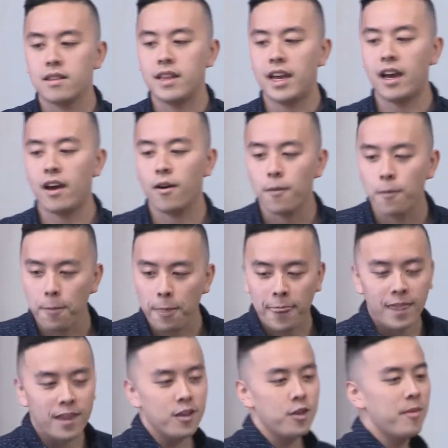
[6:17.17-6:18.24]
Now,
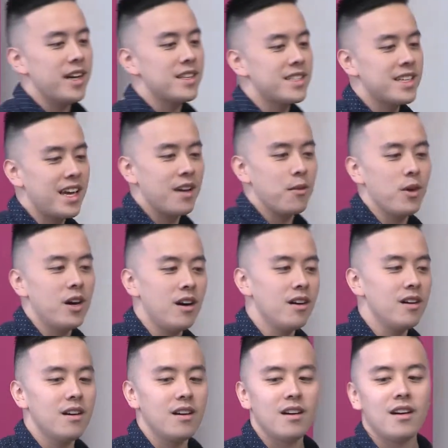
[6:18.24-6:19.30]
you might say,
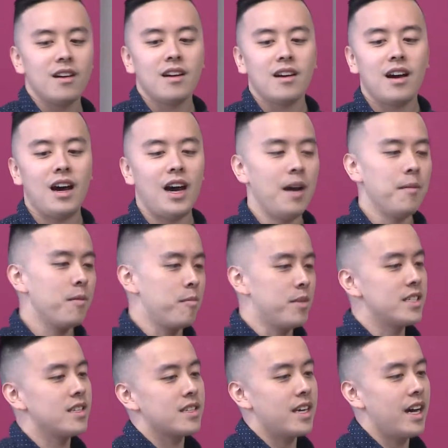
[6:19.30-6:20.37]
well, I'm a
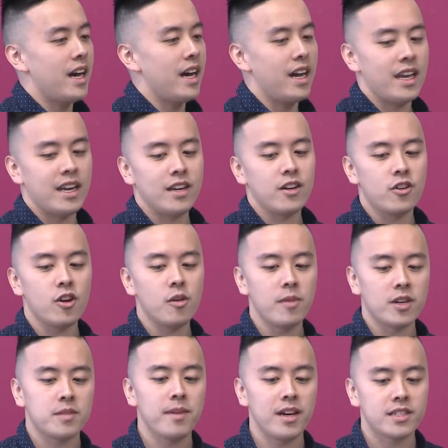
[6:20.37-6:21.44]
business guy and I don't know
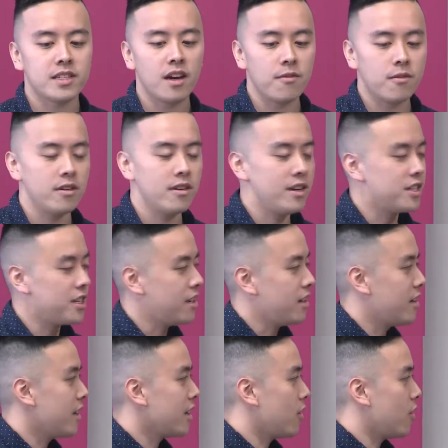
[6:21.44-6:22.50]
much about software
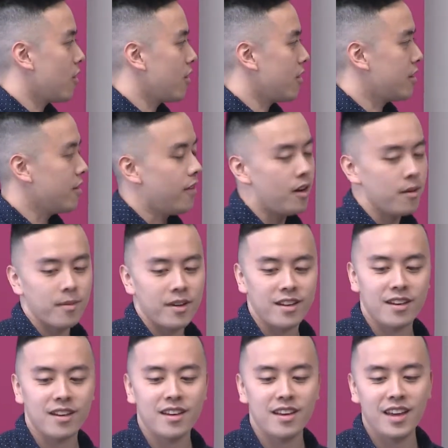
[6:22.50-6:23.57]
engineering or
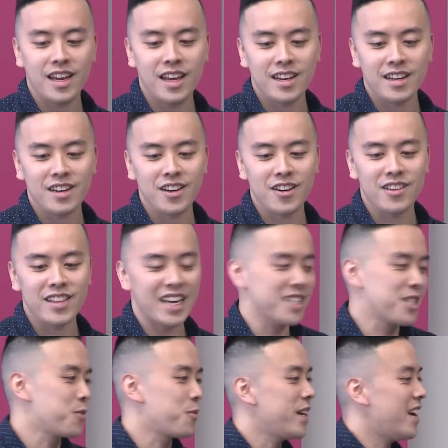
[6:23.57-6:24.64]
development. And that
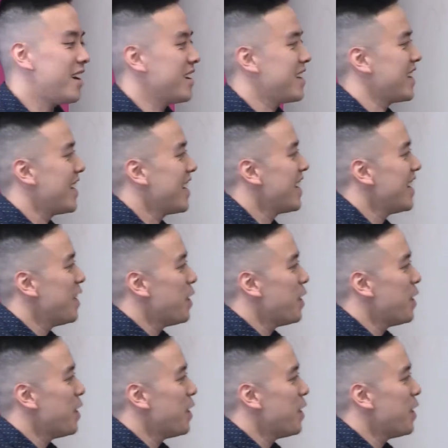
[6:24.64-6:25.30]
is the reality.